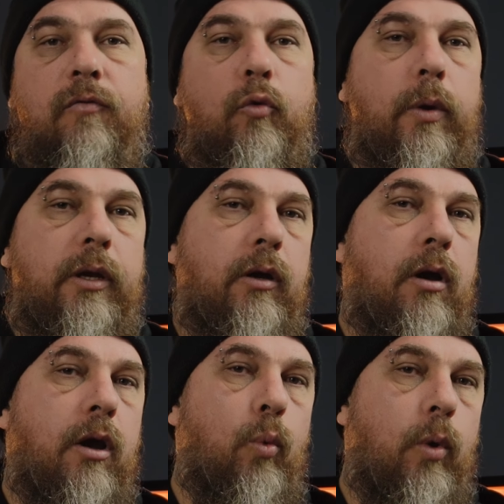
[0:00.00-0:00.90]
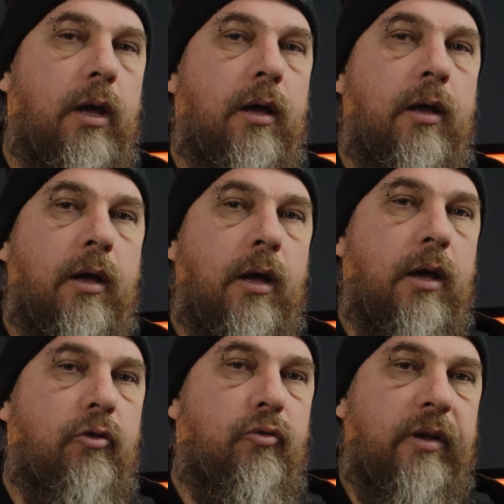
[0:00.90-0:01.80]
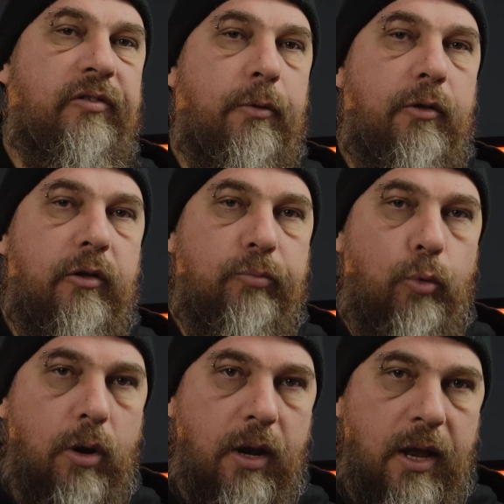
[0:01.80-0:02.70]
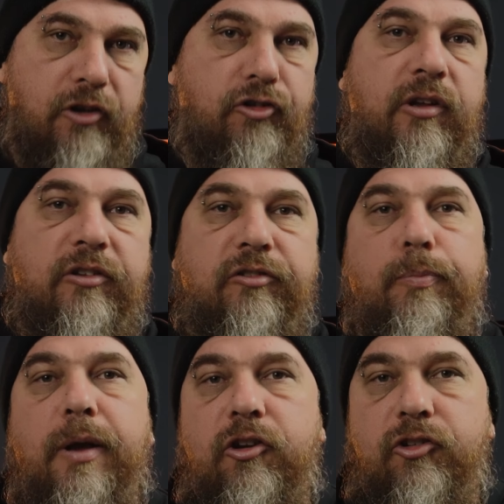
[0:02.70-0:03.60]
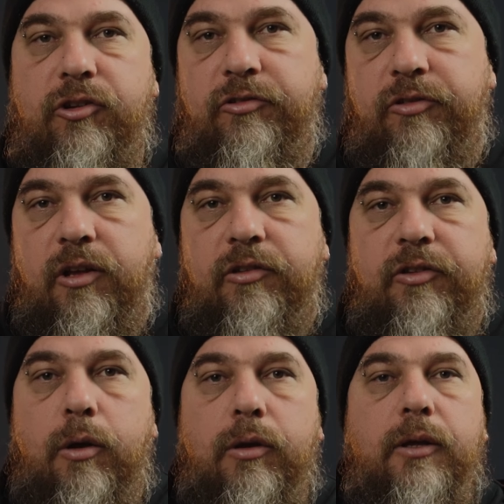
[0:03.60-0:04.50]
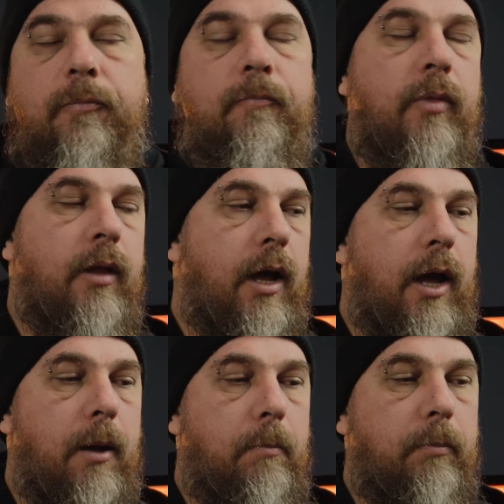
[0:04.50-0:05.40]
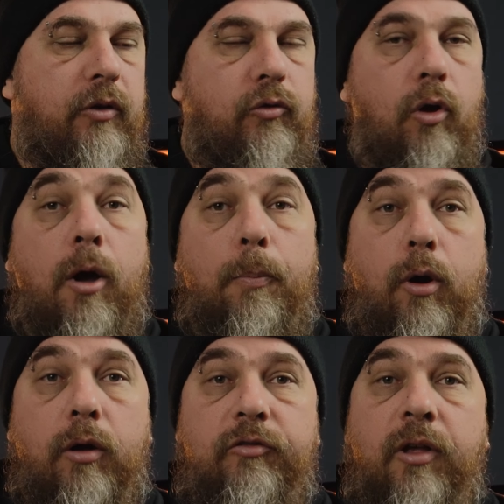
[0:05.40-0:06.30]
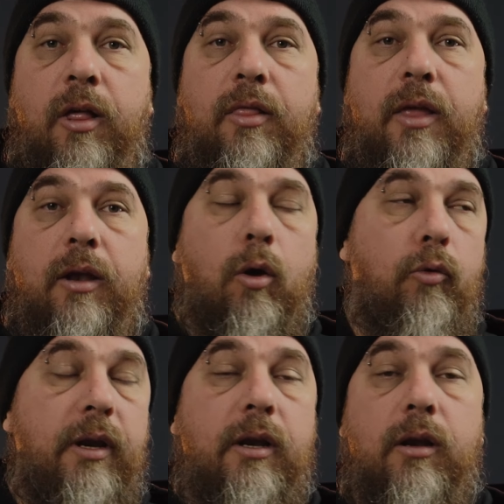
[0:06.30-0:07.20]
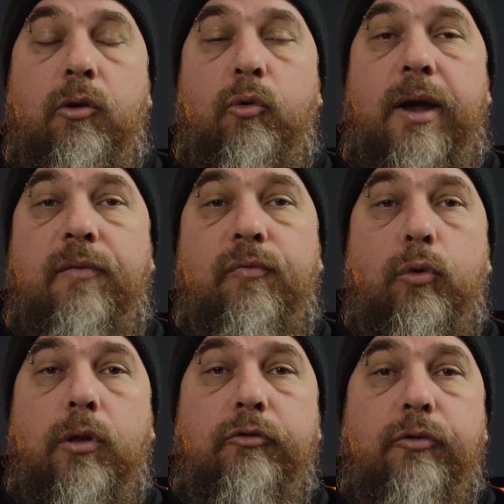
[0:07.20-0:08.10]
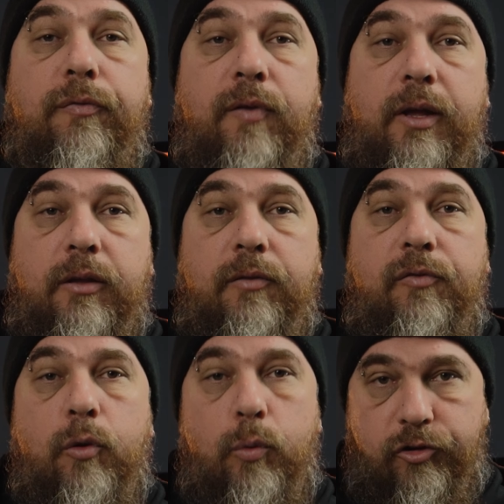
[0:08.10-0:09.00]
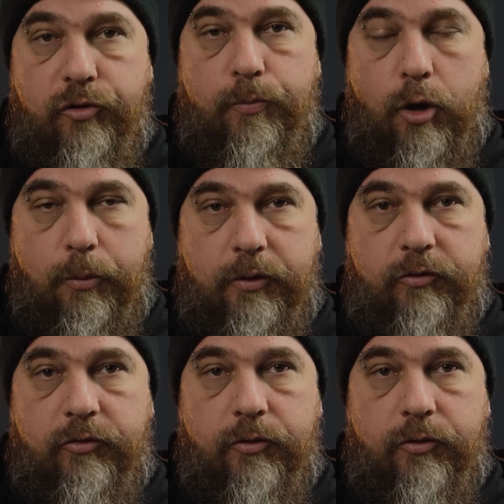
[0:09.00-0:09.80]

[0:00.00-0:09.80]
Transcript: for when you kind of want to address some of those more lush, spacious sounding um, guitar parts that are really great for those reflective worship moments.